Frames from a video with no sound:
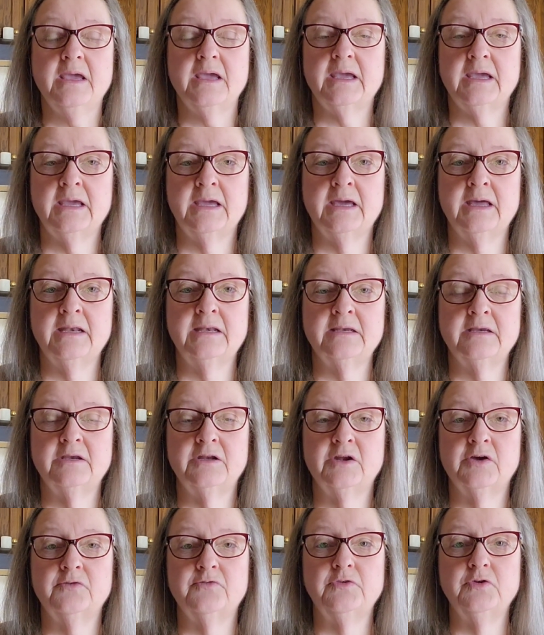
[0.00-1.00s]
And,
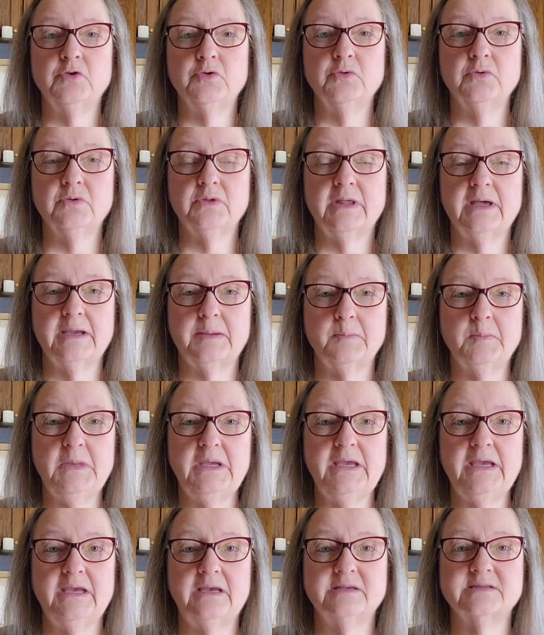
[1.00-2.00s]
if you're like
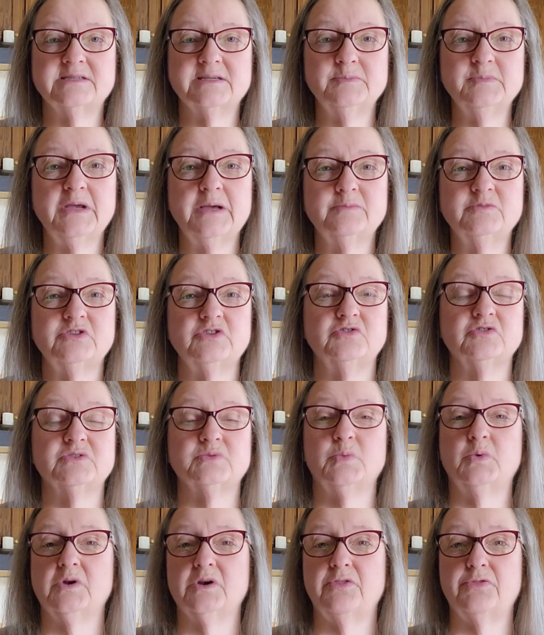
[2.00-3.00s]
me, sometimes you
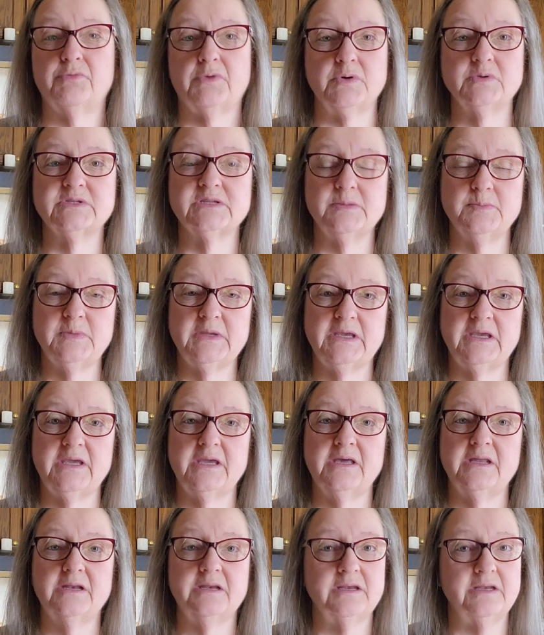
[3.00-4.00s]
just want to throw something
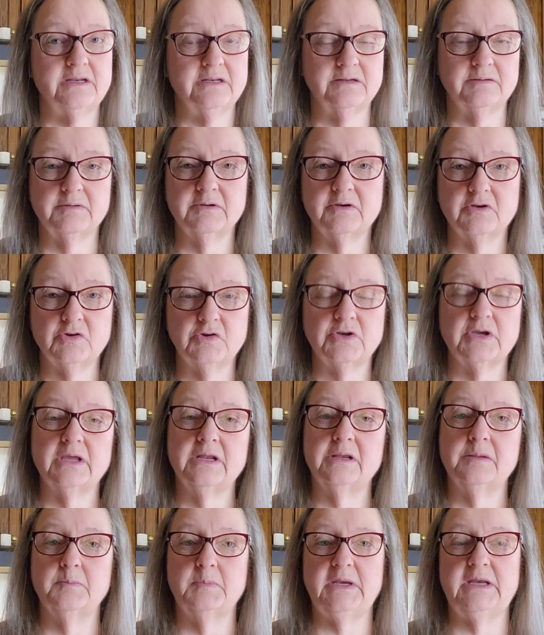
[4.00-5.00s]
in and cook
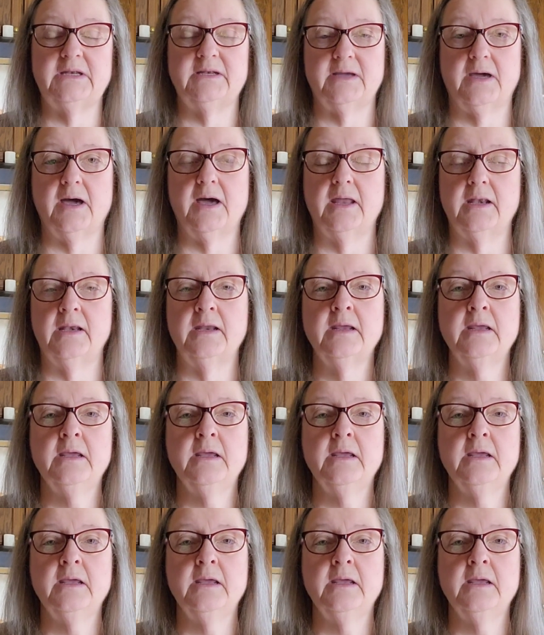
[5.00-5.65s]
it and be done.